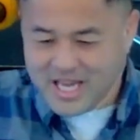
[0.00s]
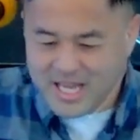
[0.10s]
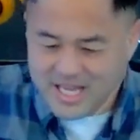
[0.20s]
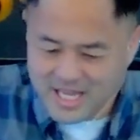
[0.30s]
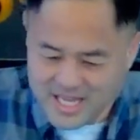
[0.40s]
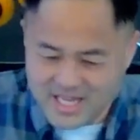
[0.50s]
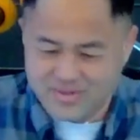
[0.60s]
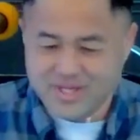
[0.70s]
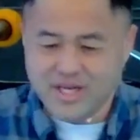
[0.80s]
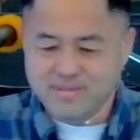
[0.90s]
And
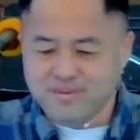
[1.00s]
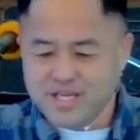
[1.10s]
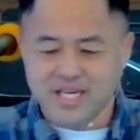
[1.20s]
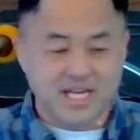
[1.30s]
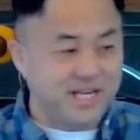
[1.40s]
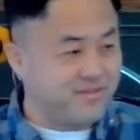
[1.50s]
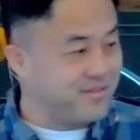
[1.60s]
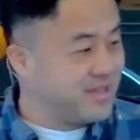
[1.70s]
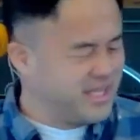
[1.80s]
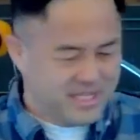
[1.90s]
we know it's big enough
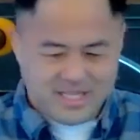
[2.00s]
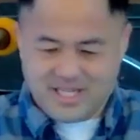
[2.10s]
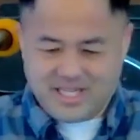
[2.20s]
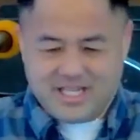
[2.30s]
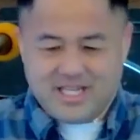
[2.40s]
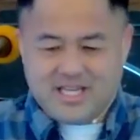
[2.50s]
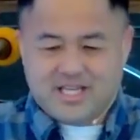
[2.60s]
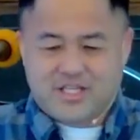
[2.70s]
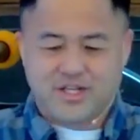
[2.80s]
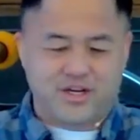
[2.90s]

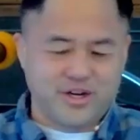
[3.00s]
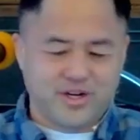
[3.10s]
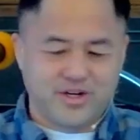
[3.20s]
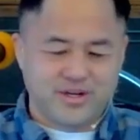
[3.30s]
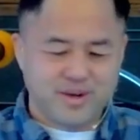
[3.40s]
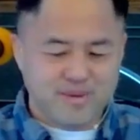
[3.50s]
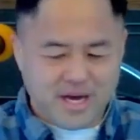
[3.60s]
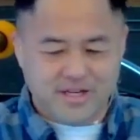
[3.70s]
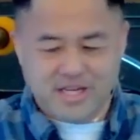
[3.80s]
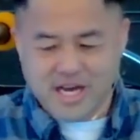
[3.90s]
to hold
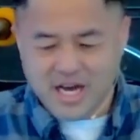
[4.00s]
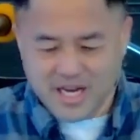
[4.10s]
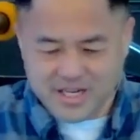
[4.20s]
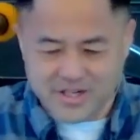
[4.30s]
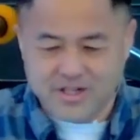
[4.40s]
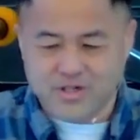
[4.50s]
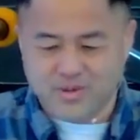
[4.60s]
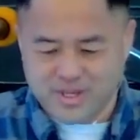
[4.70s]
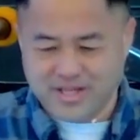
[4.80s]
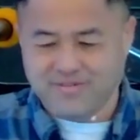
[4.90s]
about
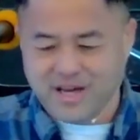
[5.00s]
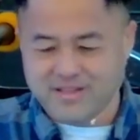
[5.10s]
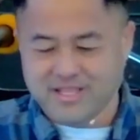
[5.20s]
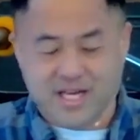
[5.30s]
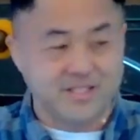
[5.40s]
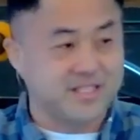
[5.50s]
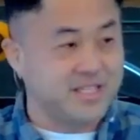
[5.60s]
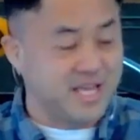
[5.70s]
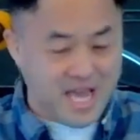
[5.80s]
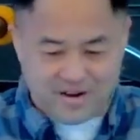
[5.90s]

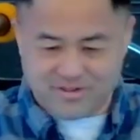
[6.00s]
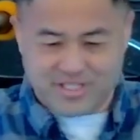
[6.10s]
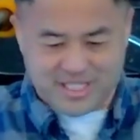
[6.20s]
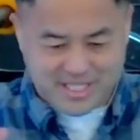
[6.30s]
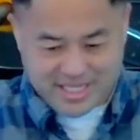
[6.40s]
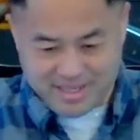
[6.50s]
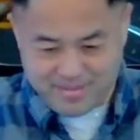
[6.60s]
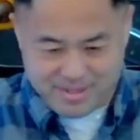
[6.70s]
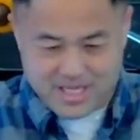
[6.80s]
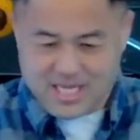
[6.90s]
125,000 average sheep.